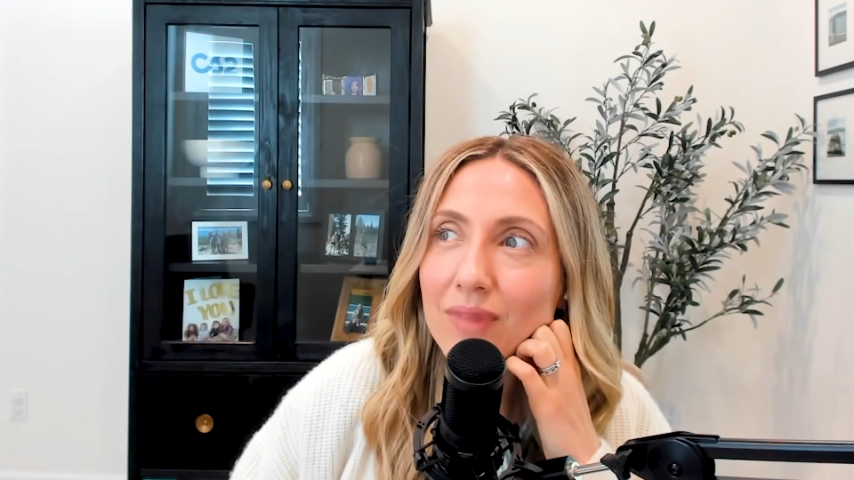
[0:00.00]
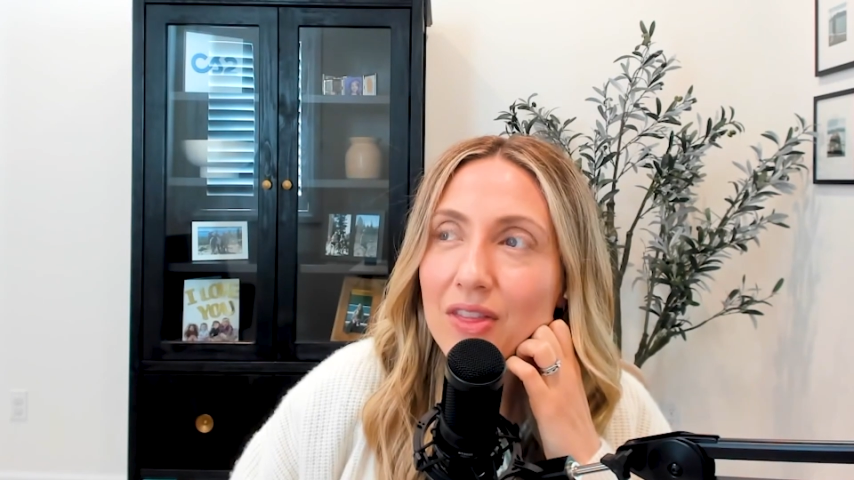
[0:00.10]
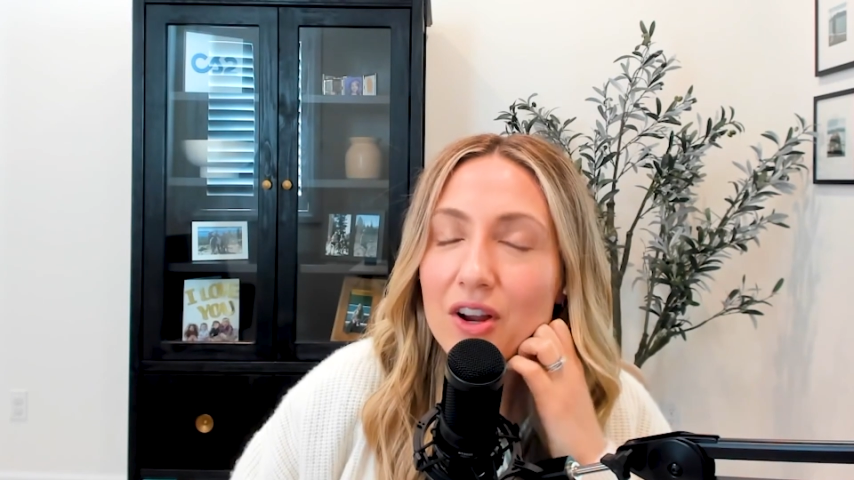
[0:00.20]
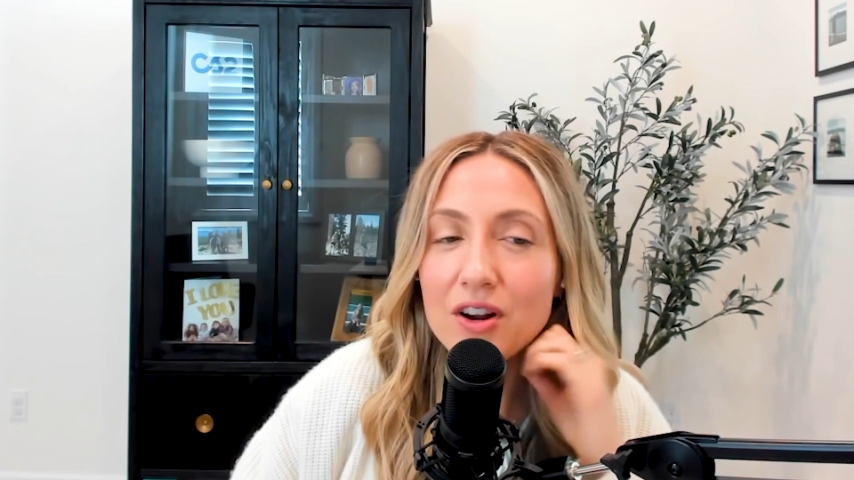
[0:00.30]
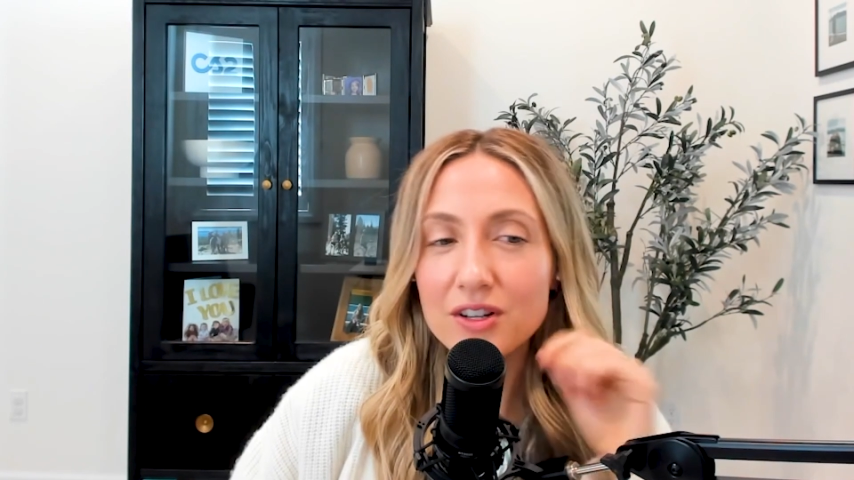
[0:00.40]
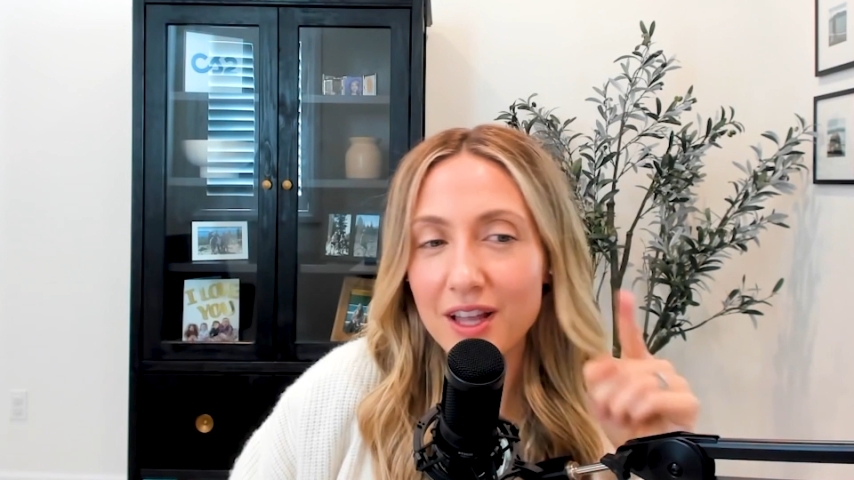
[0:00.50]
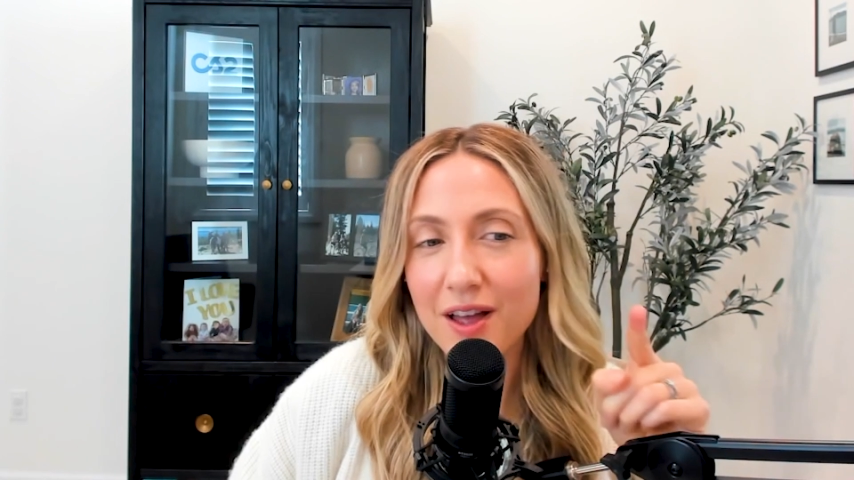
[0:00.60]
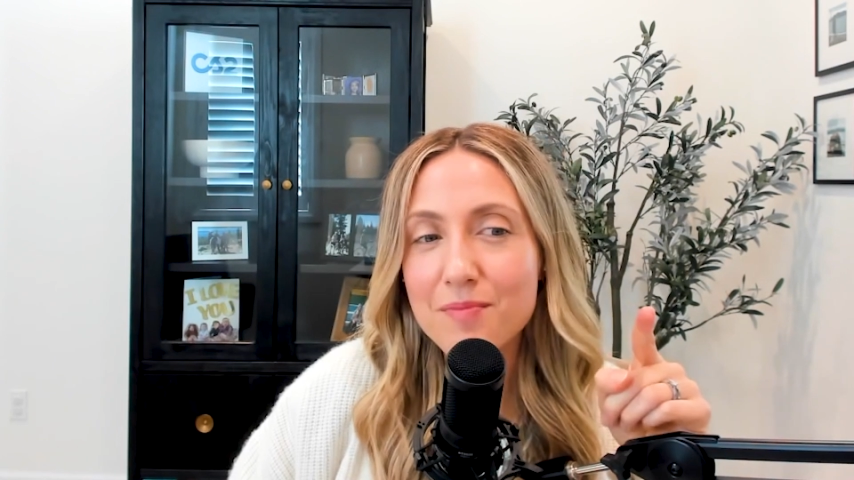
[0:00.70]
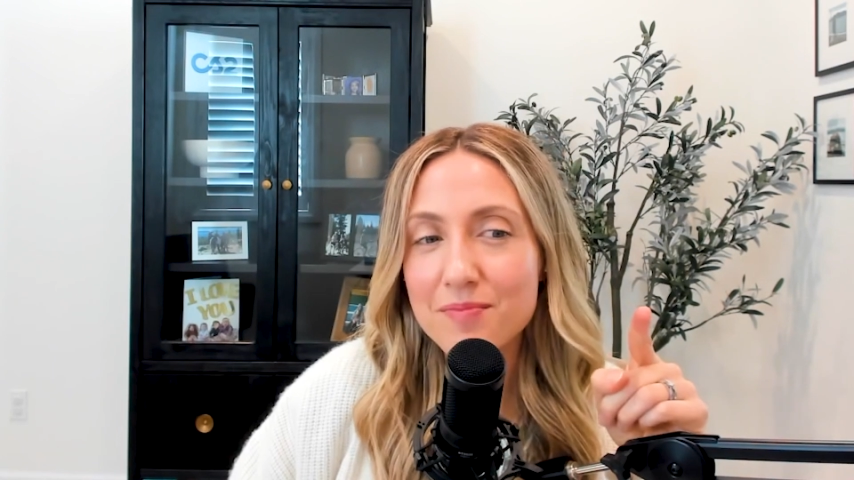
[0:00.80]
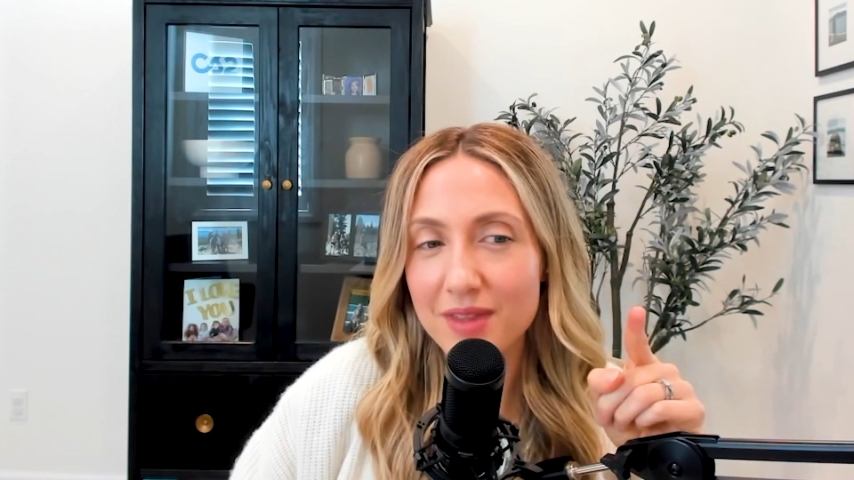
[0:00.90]
there are
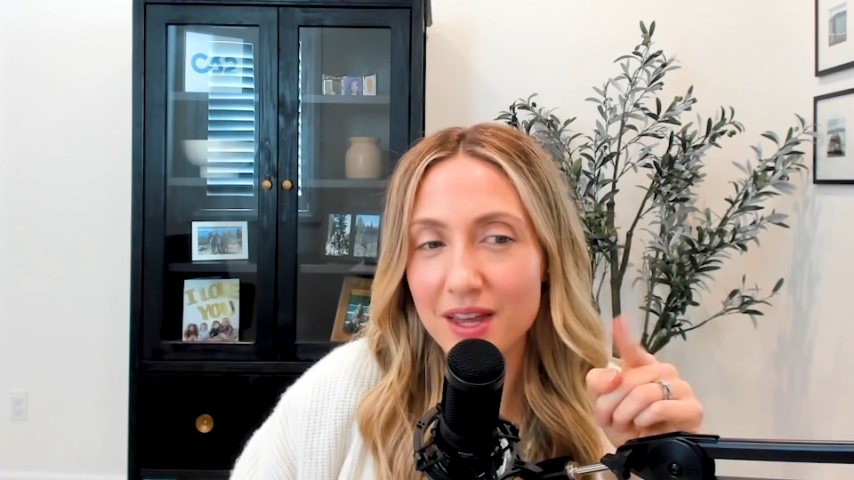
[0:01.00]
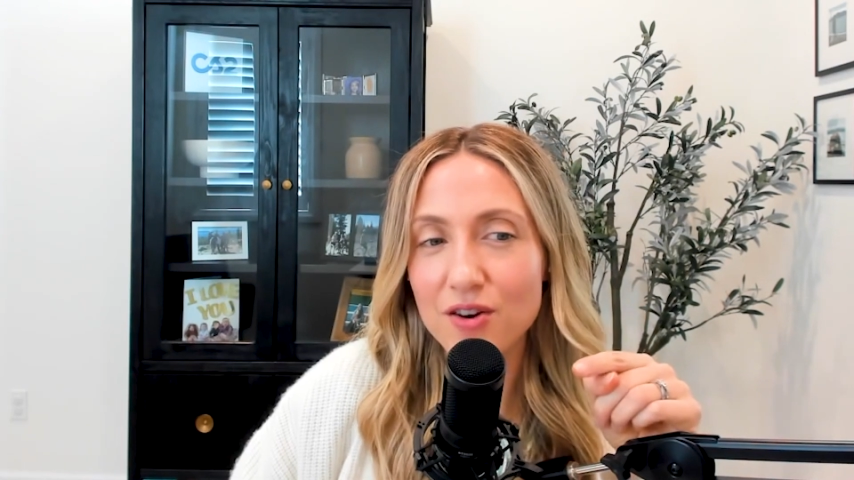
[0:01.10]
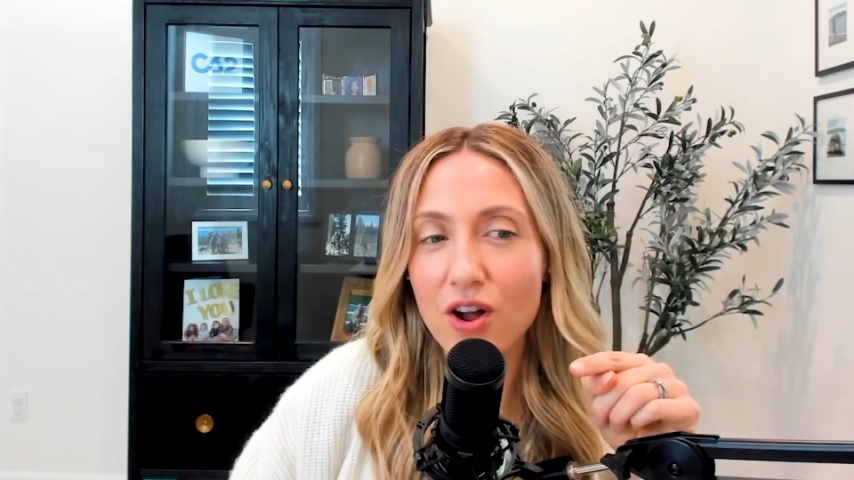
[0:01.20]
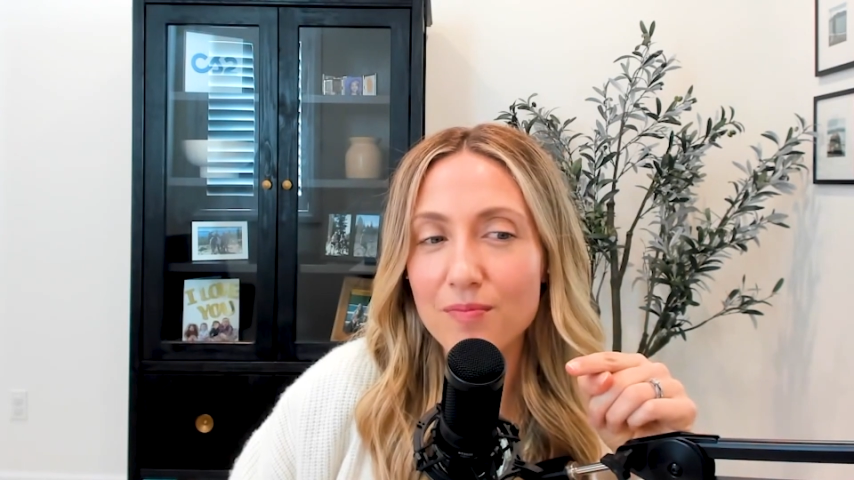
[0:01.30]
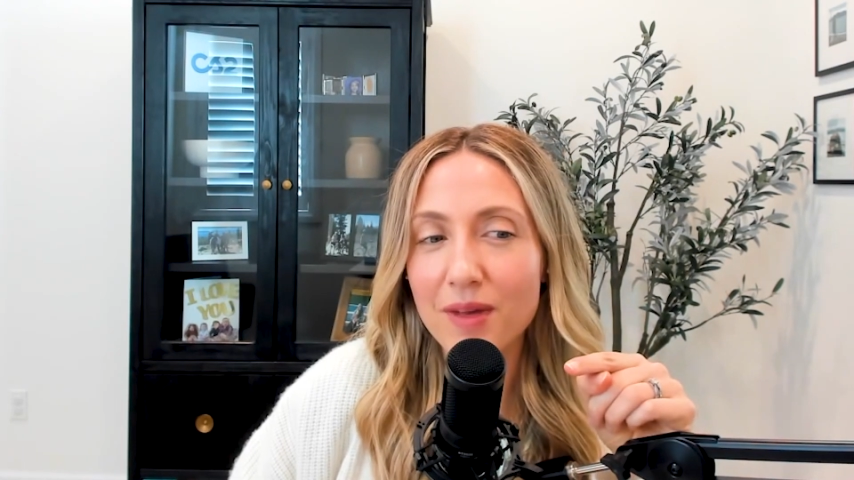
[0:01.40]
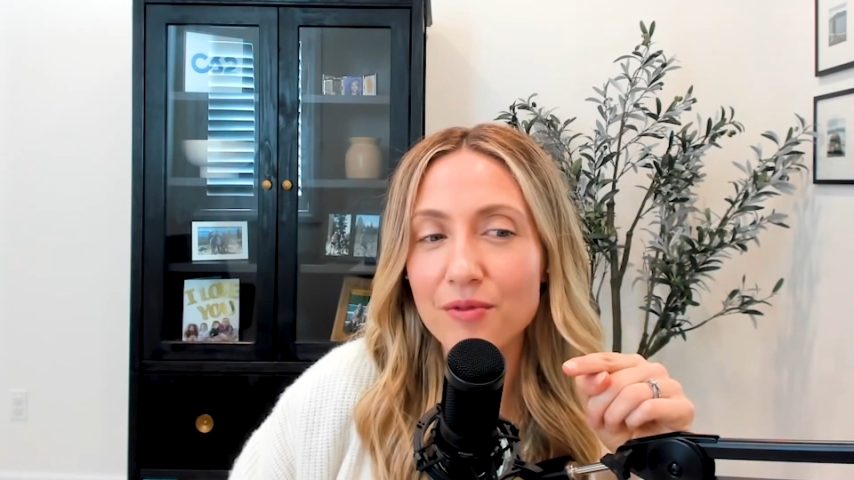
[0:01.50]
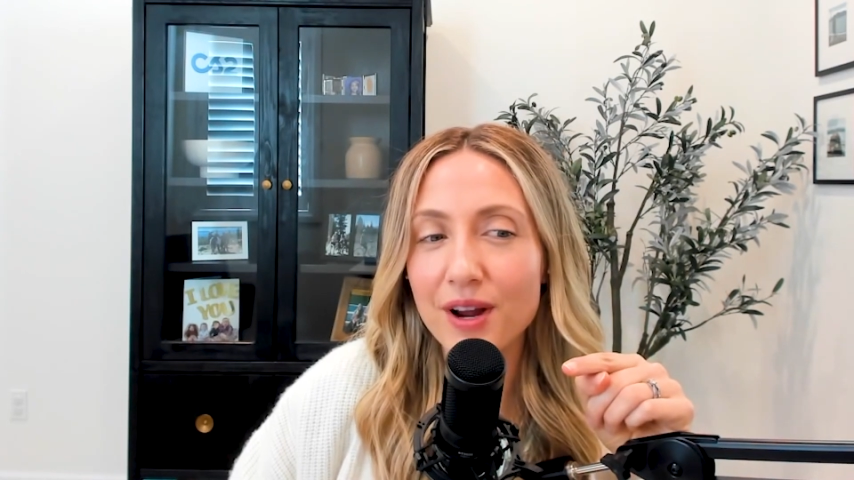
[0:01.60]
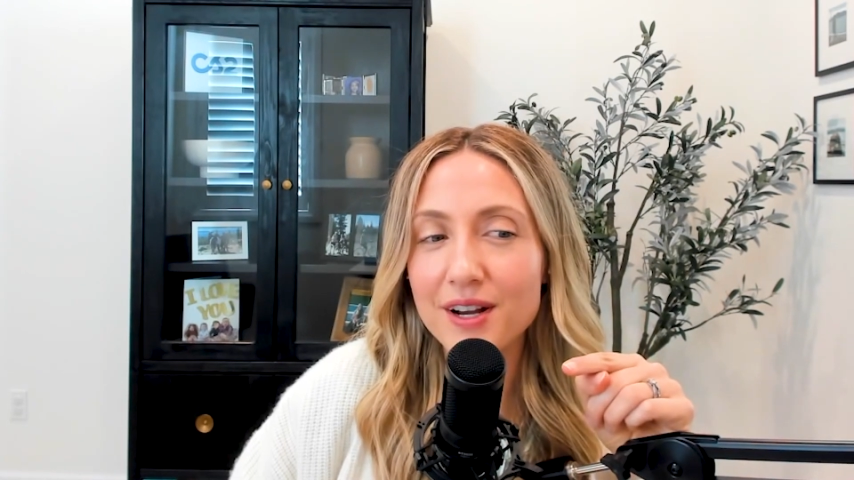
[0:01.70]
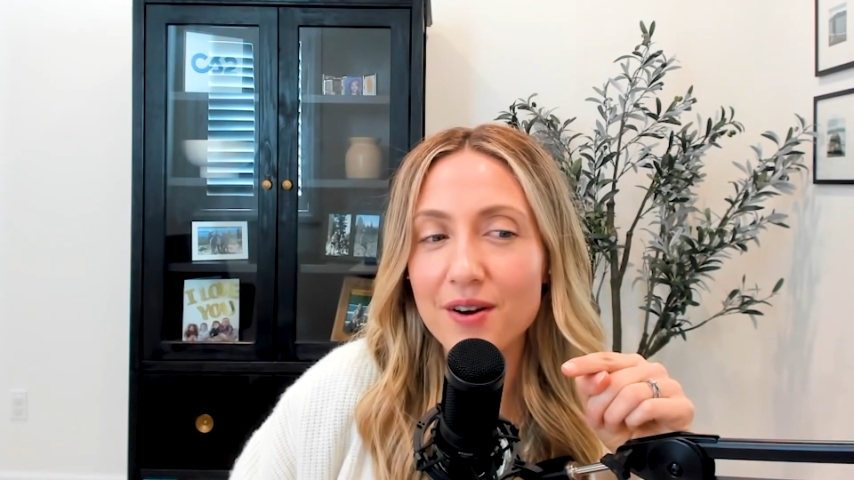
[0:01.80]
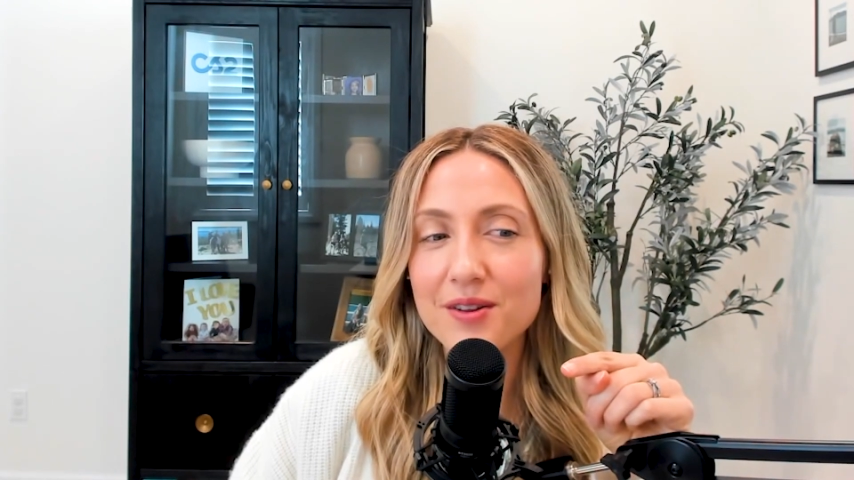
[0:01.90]
some that are on my
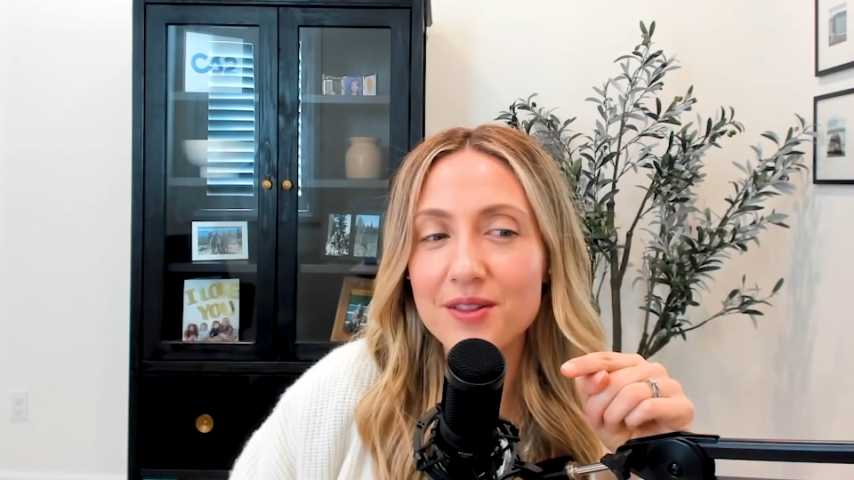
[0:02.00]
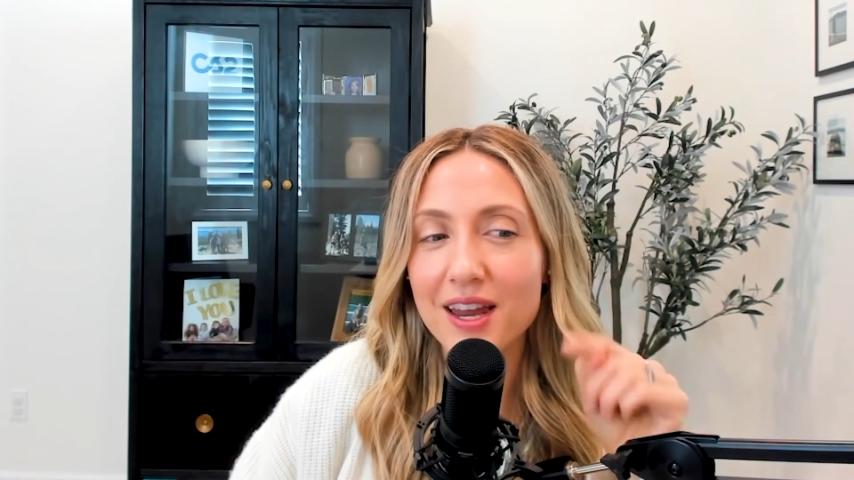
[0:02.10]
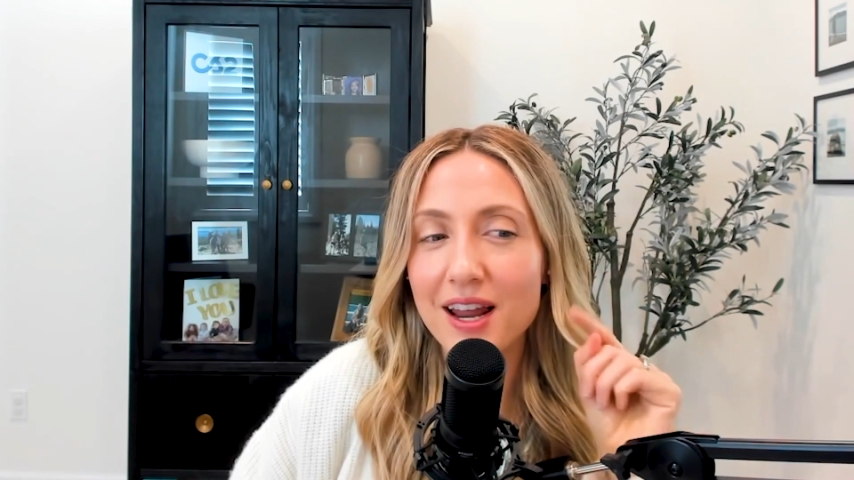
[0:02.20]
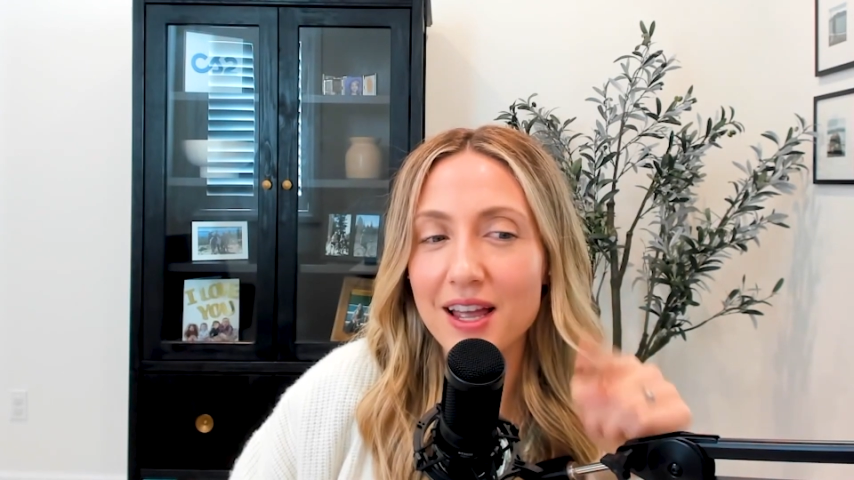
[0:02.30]
radar that I